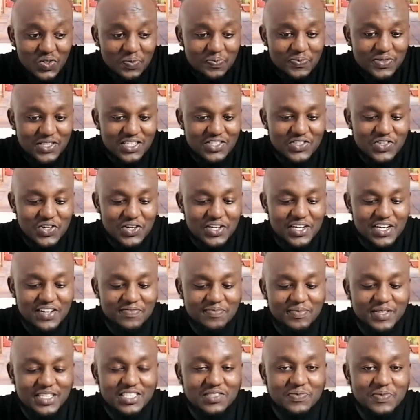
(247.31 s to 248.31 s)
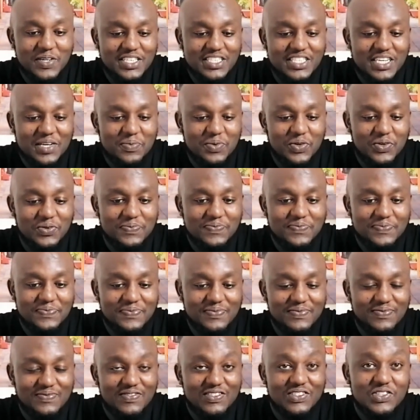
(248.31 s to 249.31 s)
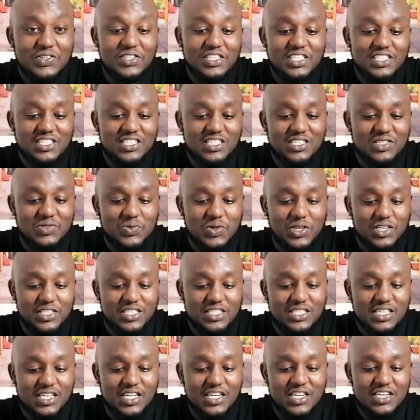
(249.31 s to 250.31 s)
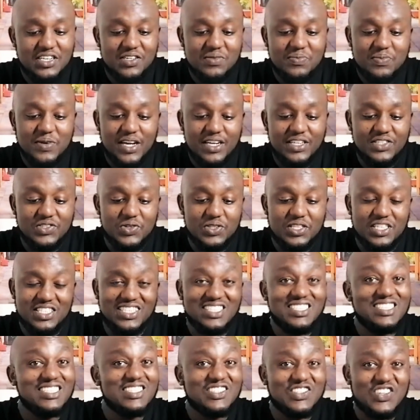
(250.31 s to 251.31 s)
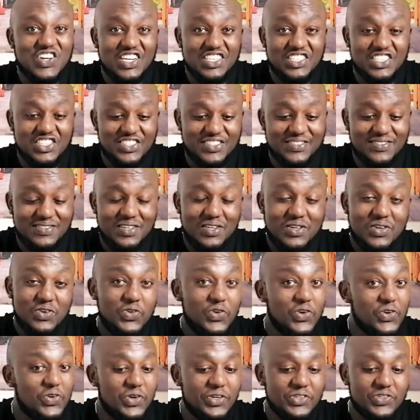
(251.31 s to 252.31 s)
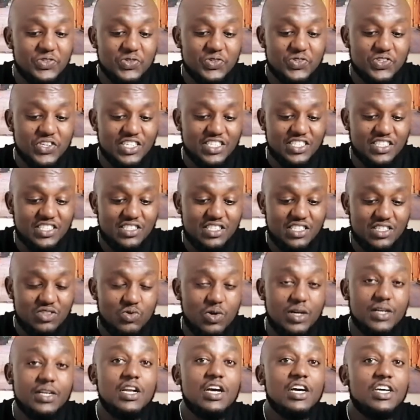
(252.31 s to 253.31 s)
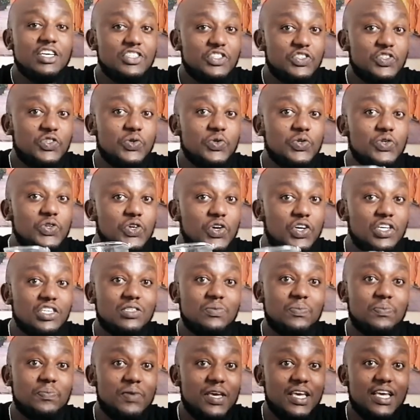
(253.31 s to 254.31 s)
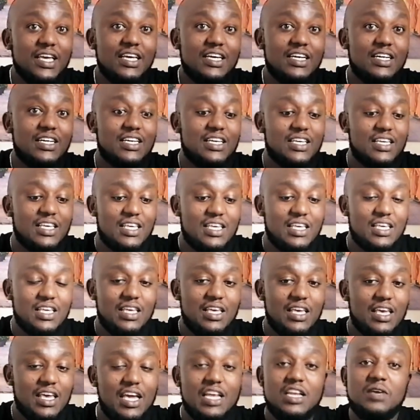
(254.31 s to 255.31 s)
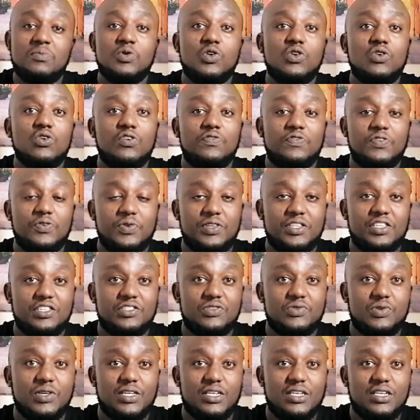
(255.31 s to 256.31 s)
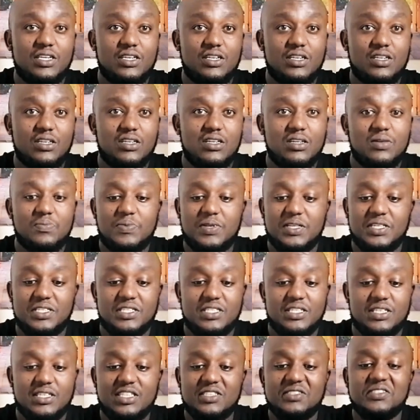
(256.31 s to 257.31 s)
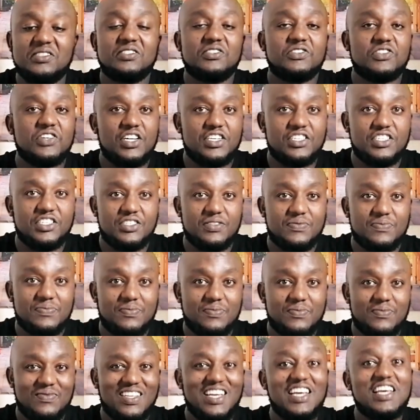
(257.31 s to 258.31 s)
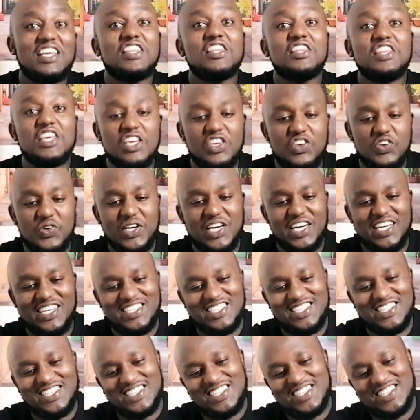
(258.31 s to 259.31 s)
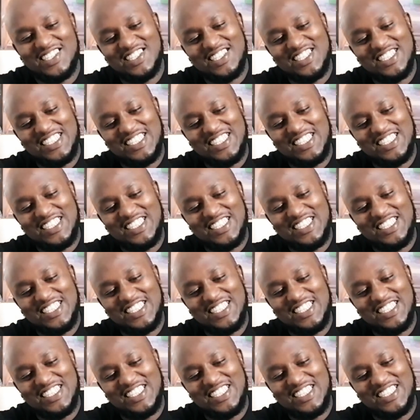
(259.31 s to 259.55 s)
Oops, sorry, I've messed my table. So this is what remains. So this is trash. You're going to trash this one. Do not make any more coffee with this one. Please, this is trash. Thank you, guys.